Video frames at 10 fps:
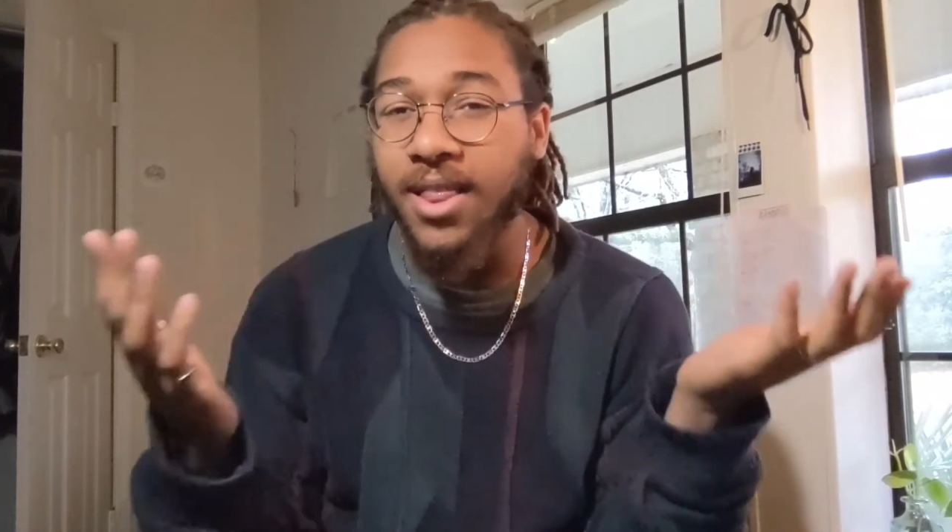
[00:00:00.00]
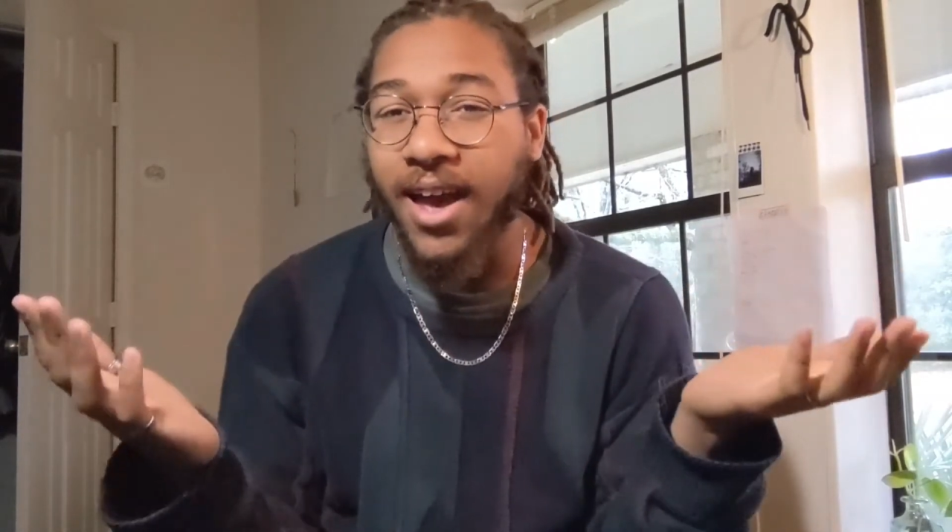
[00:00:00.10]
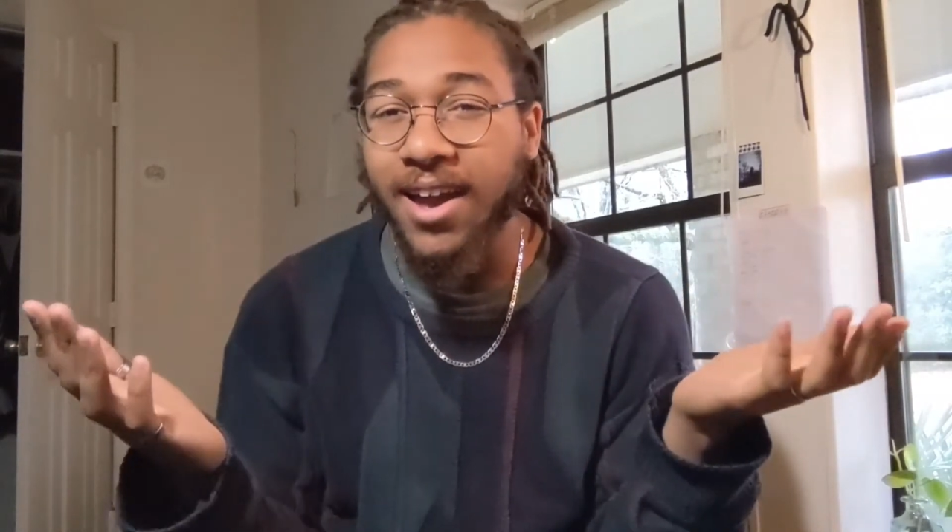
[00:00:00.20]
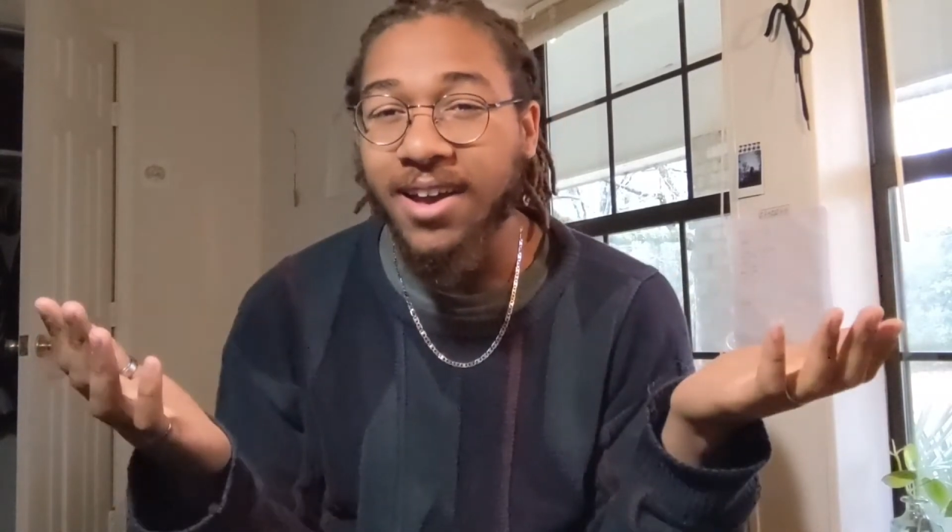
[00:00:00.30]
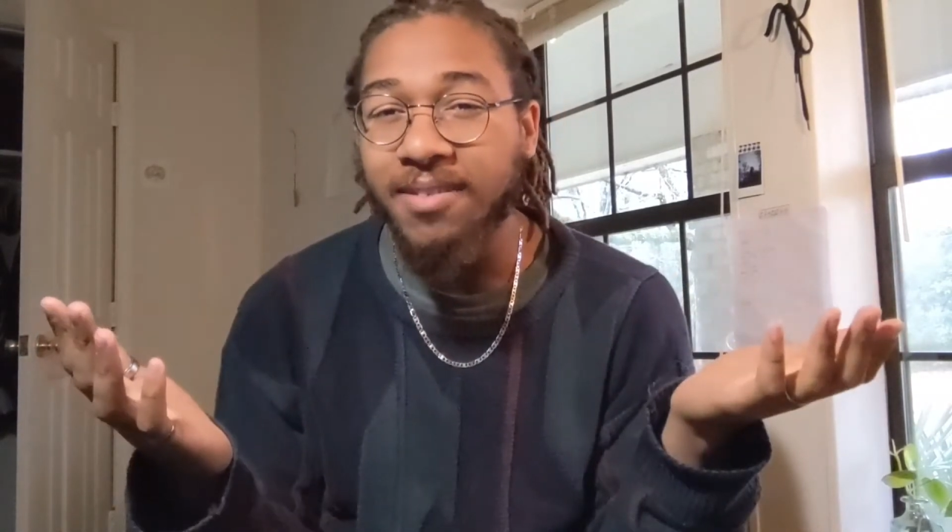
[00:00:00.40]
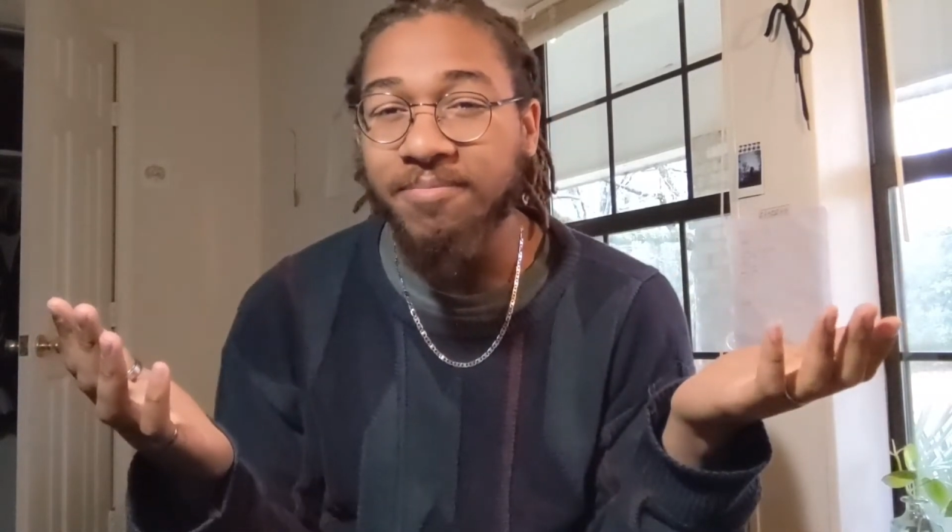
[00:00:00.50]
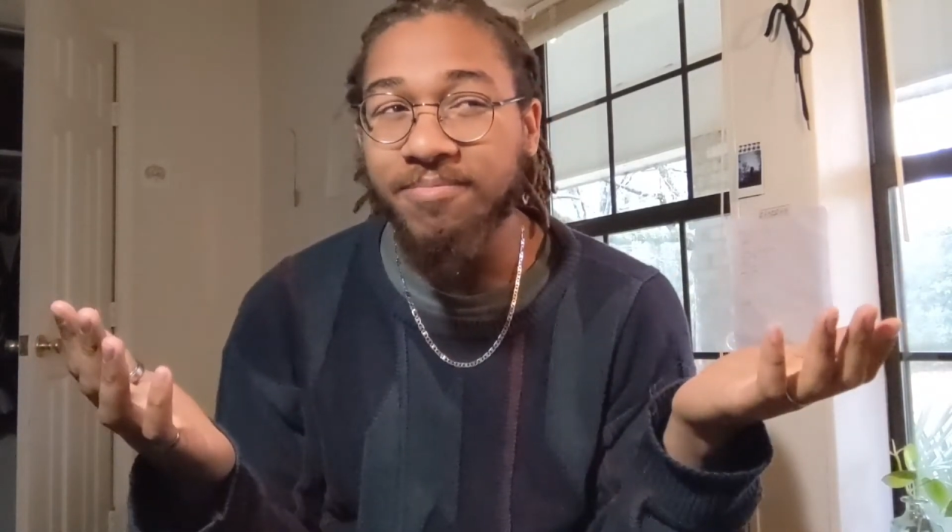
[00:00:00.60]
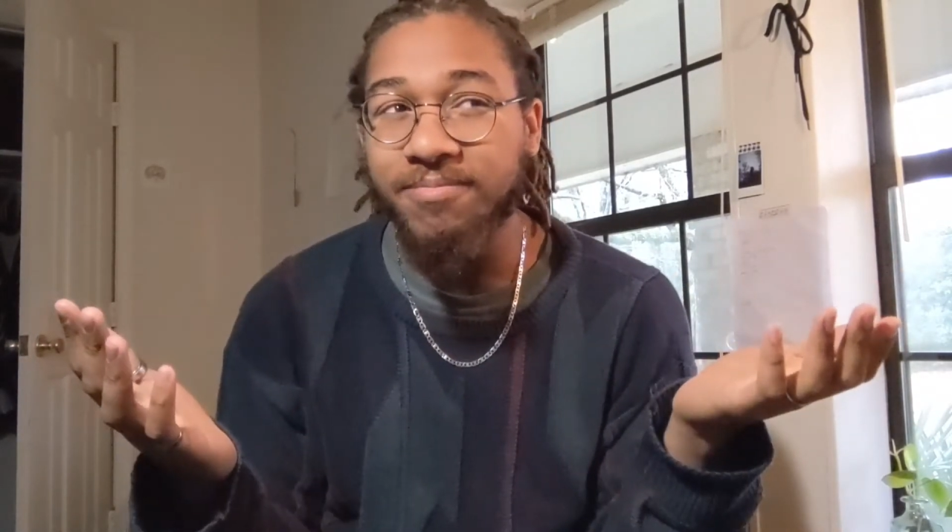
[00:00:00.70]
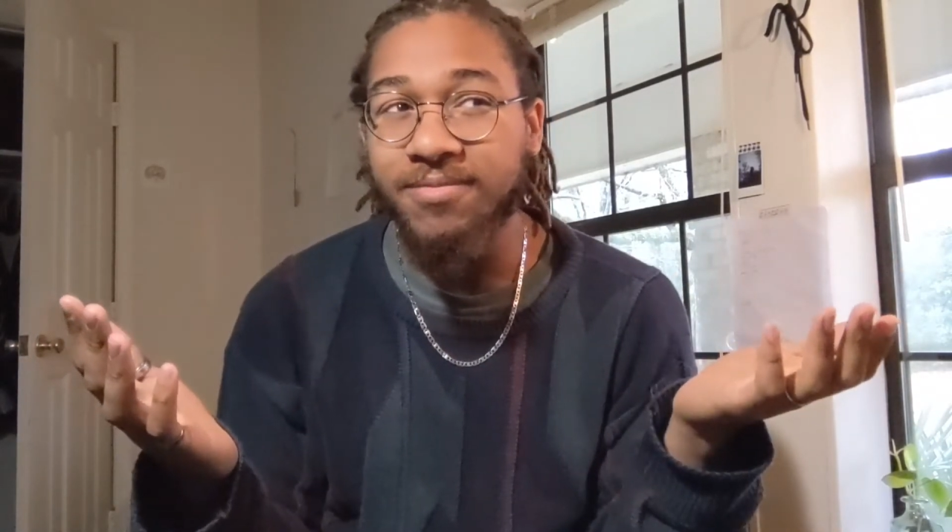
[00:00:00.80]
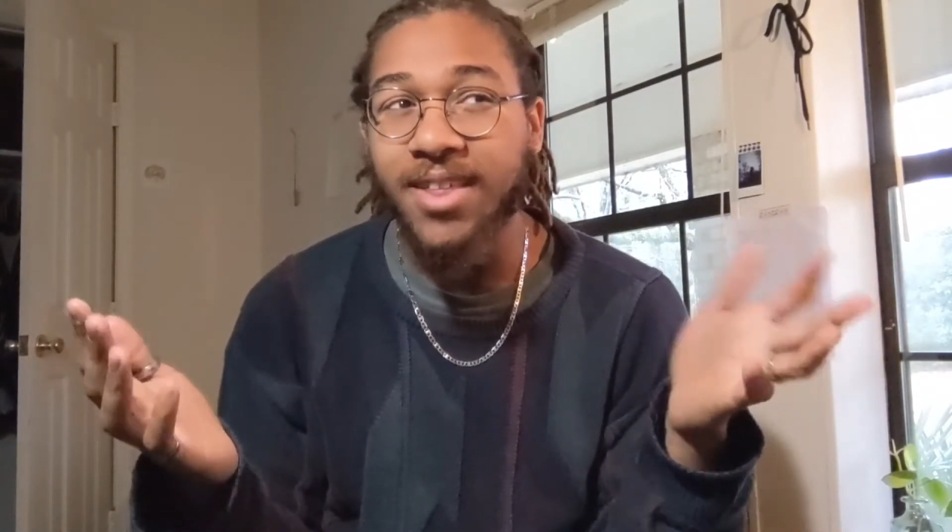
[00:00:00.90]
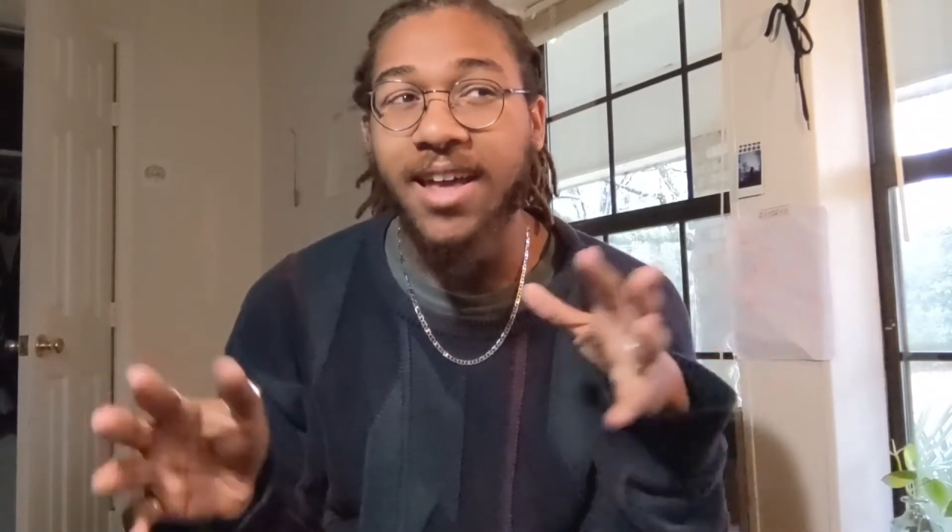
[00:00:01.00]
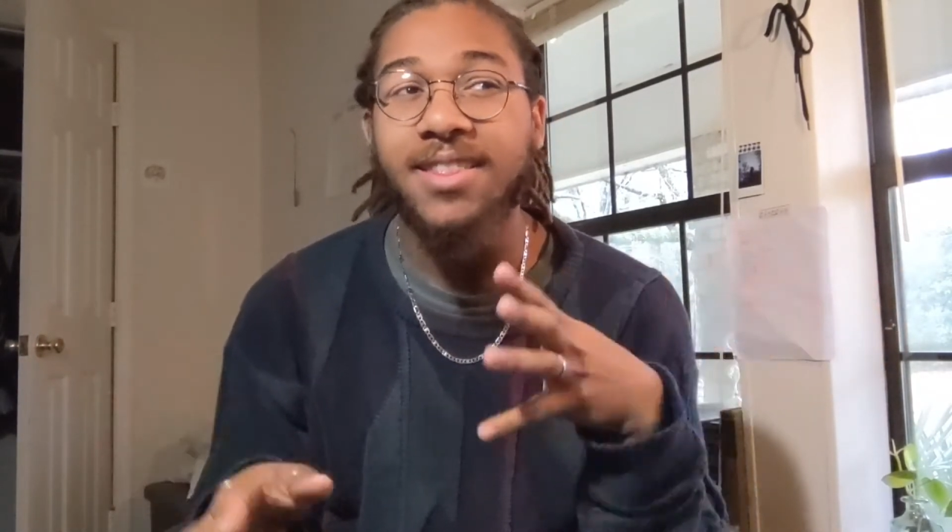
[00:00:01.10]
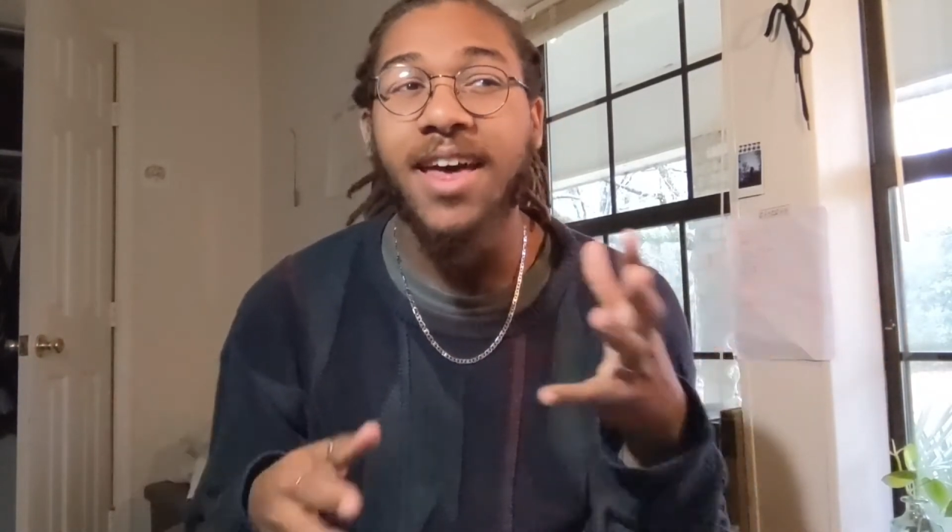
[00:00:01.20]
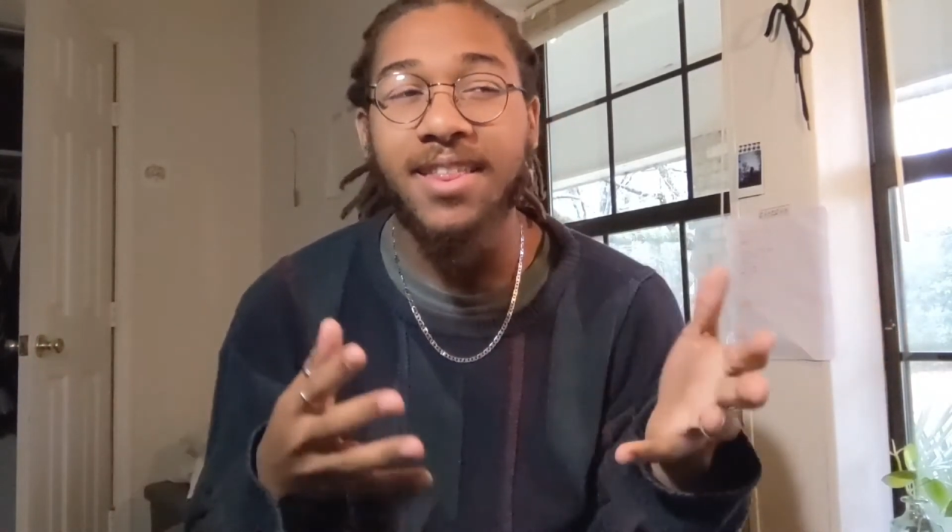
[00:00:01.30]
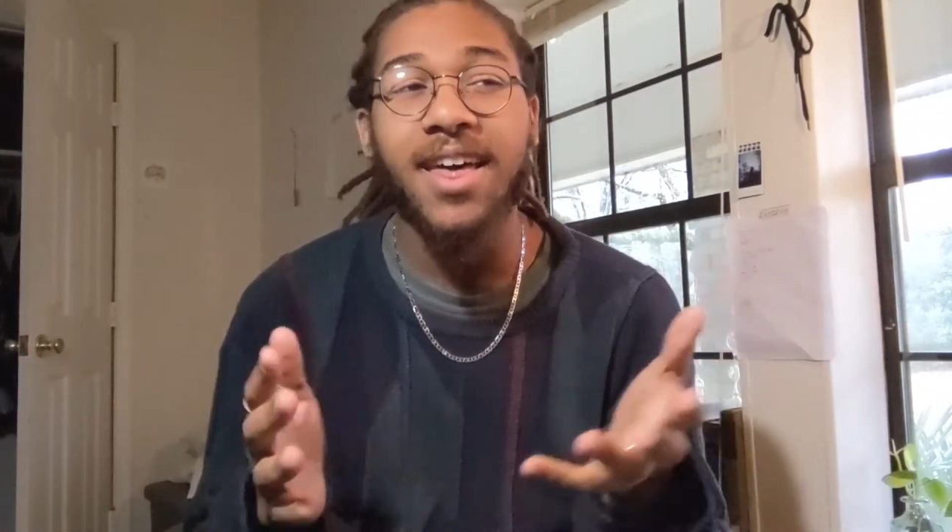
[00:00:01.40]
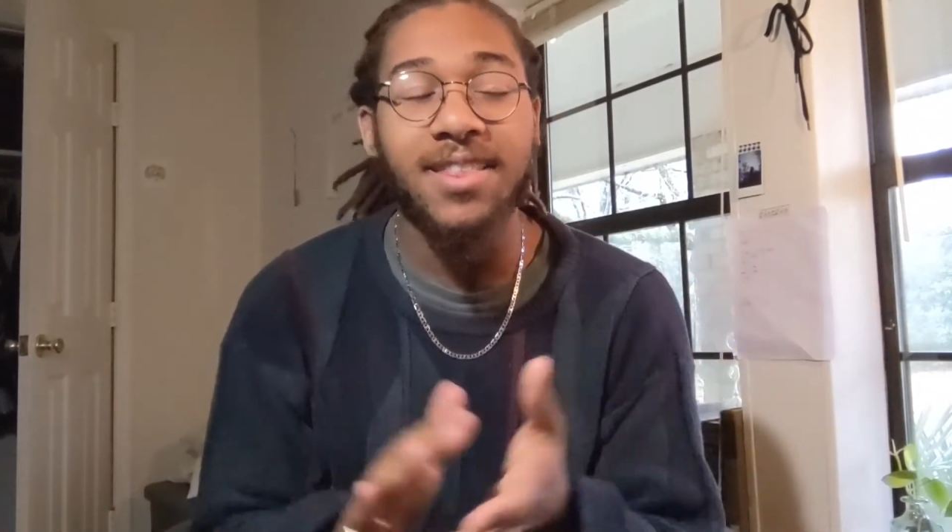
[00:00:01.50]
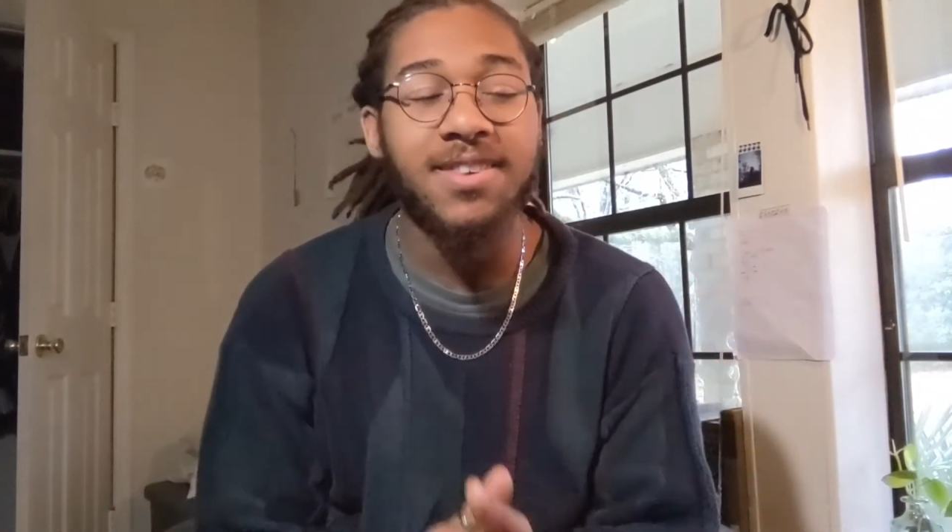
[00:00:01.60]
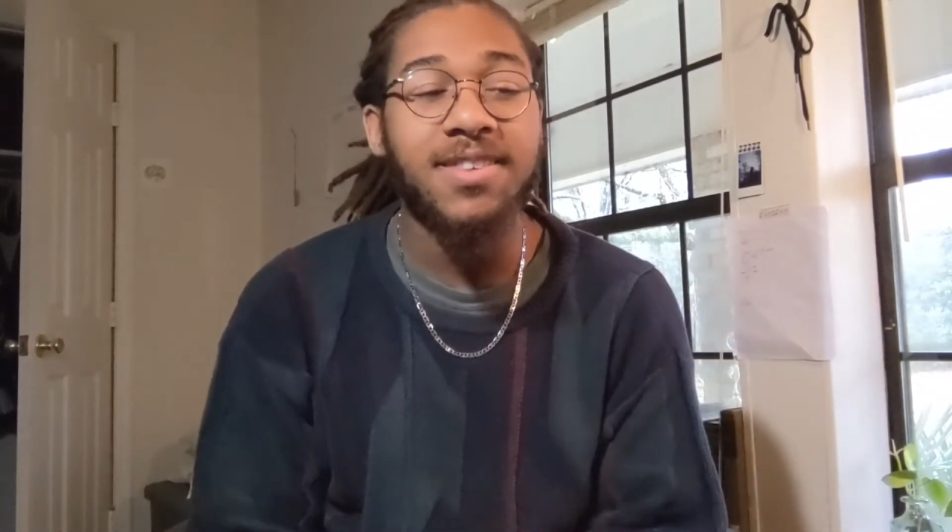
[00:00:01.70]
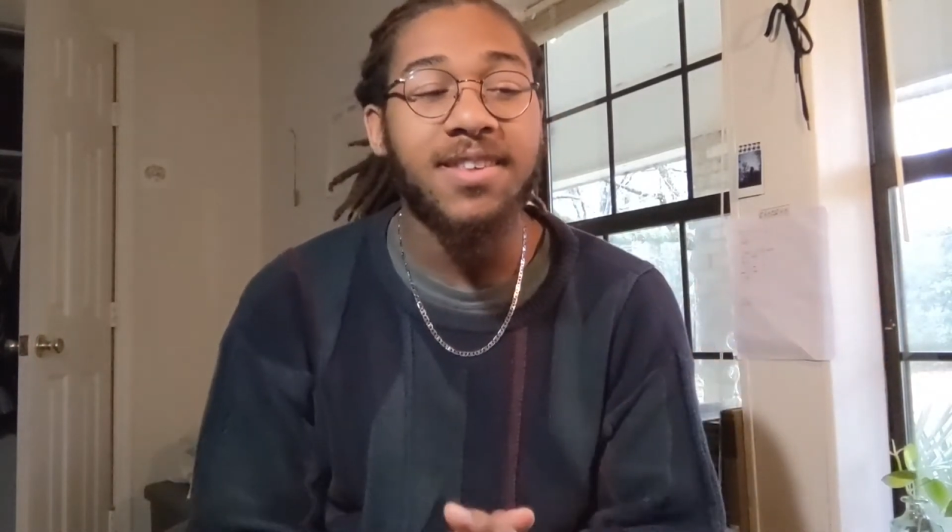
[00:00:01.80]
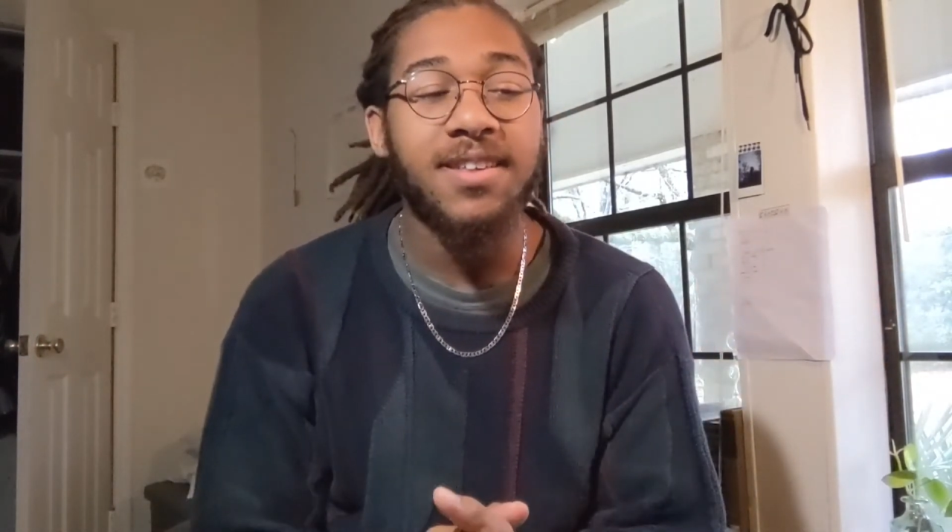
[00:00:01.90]
Like
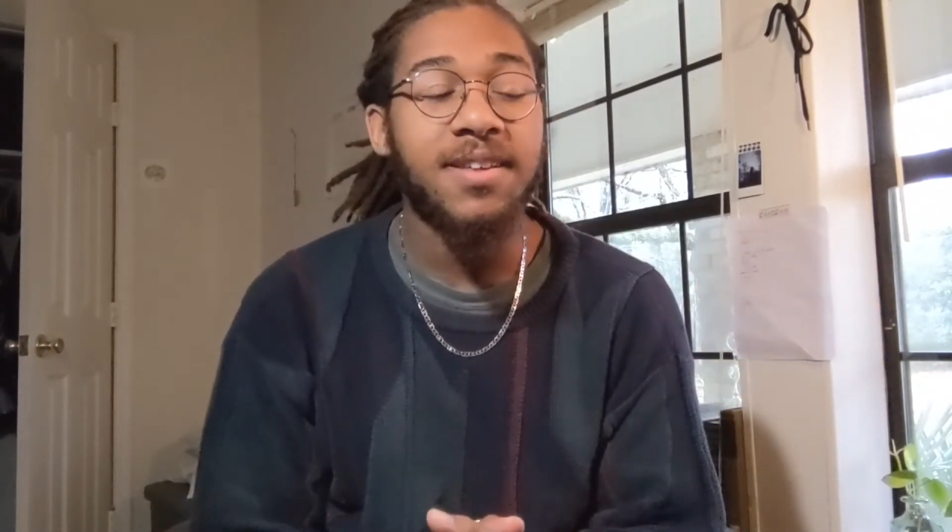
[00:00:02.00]
that's